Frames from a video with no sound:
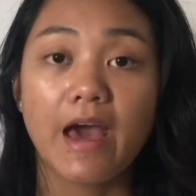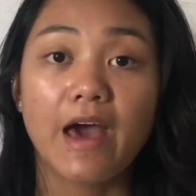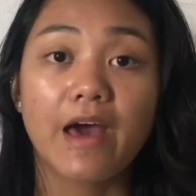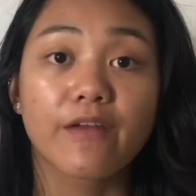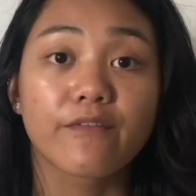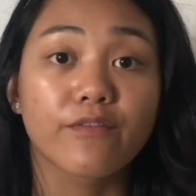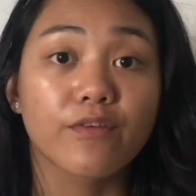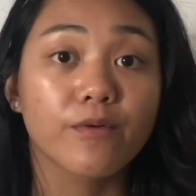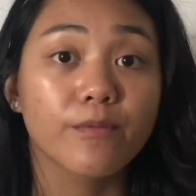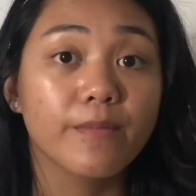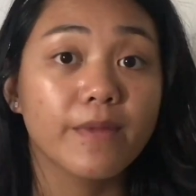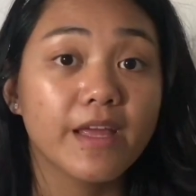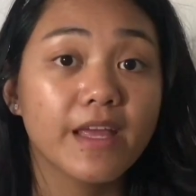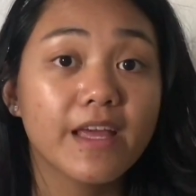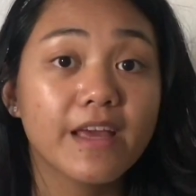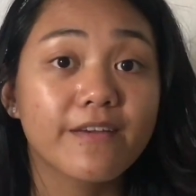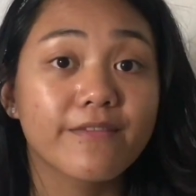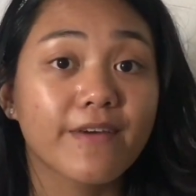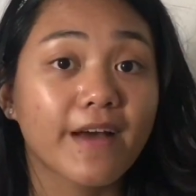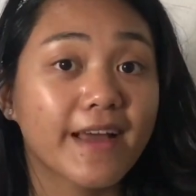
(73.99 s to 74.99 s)
And for
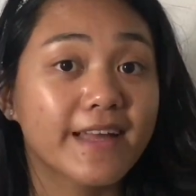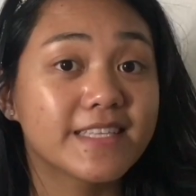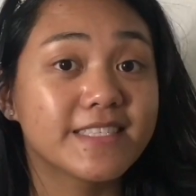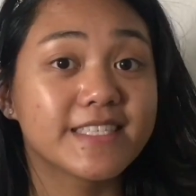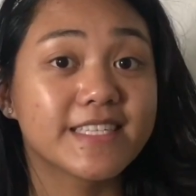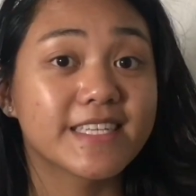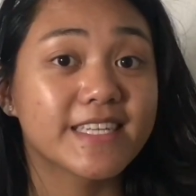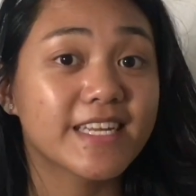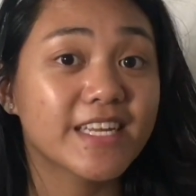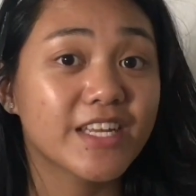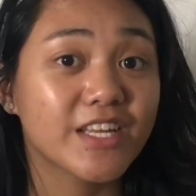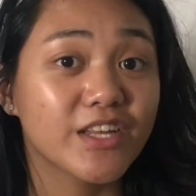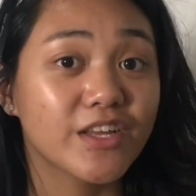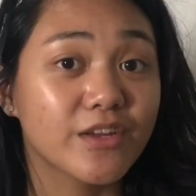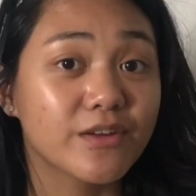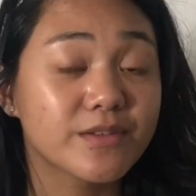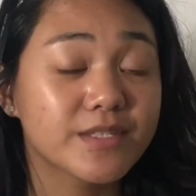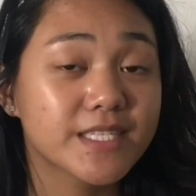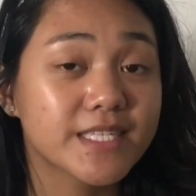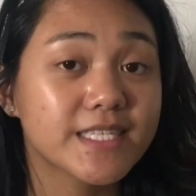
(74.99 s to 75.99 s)
me, if I didn't
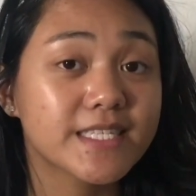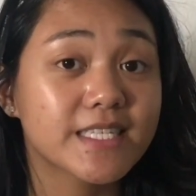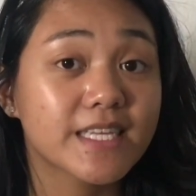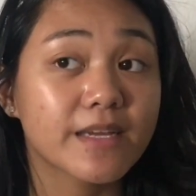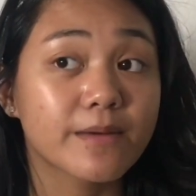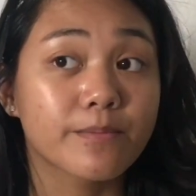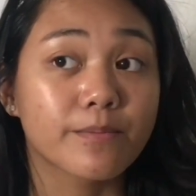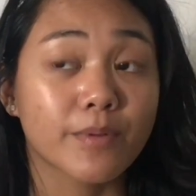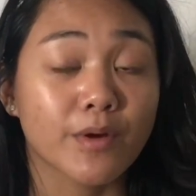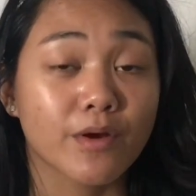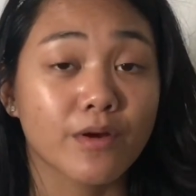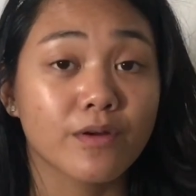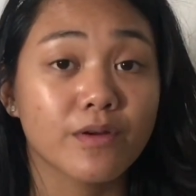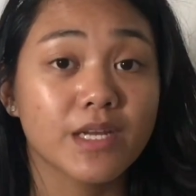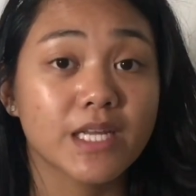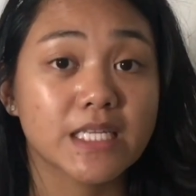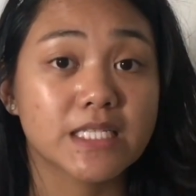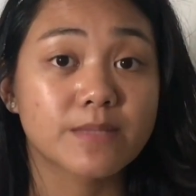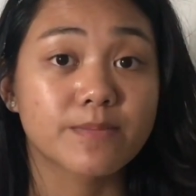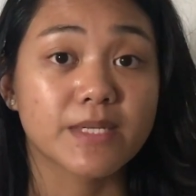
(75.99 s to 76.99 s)
use this, it
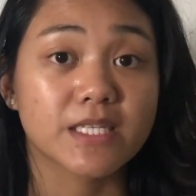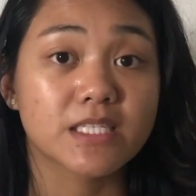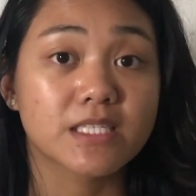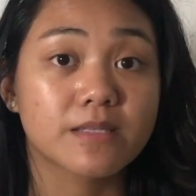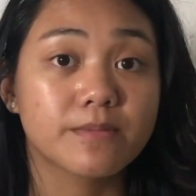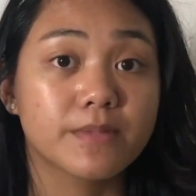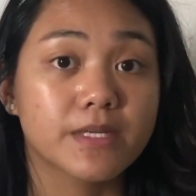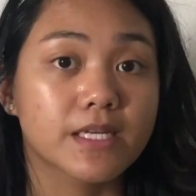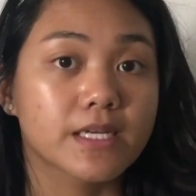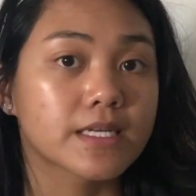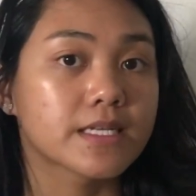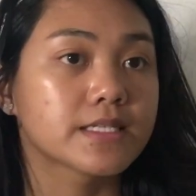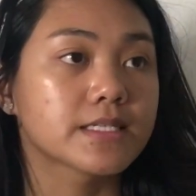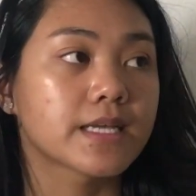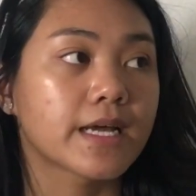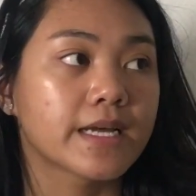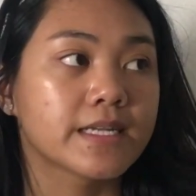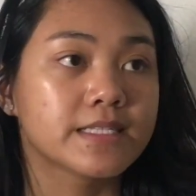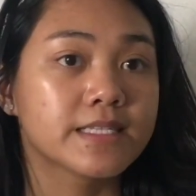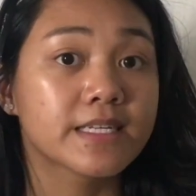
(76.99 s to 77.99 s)
burned, especially because
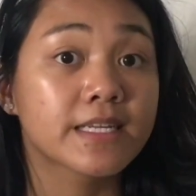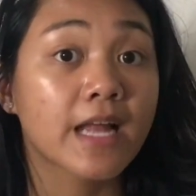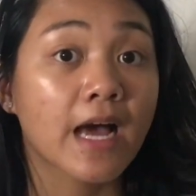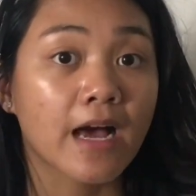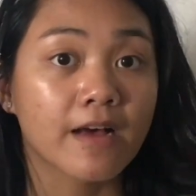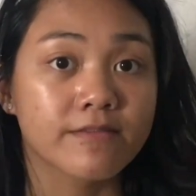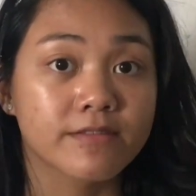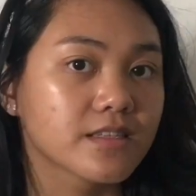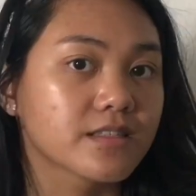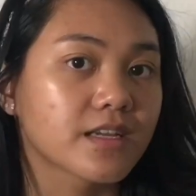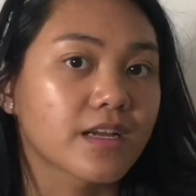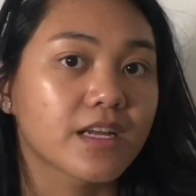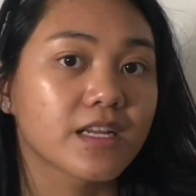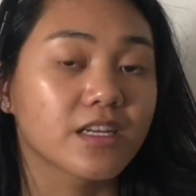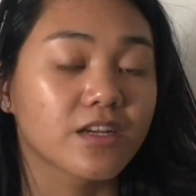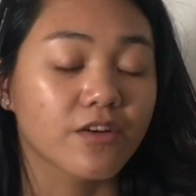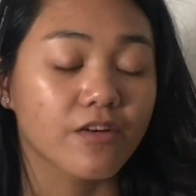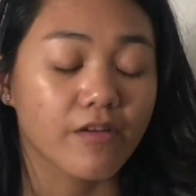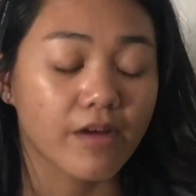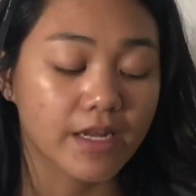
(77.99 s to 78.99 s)
I did have 2nd
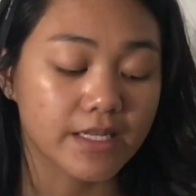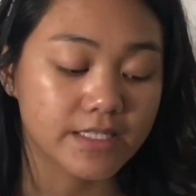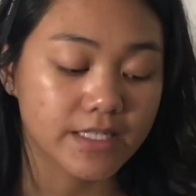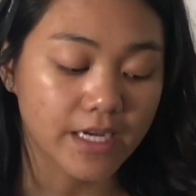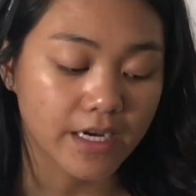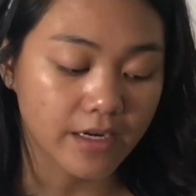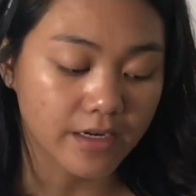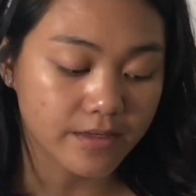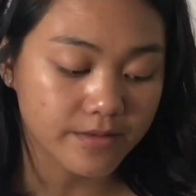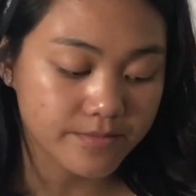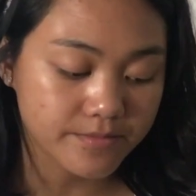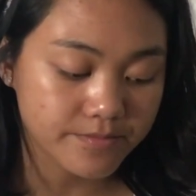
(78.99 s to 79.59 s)
degree tear.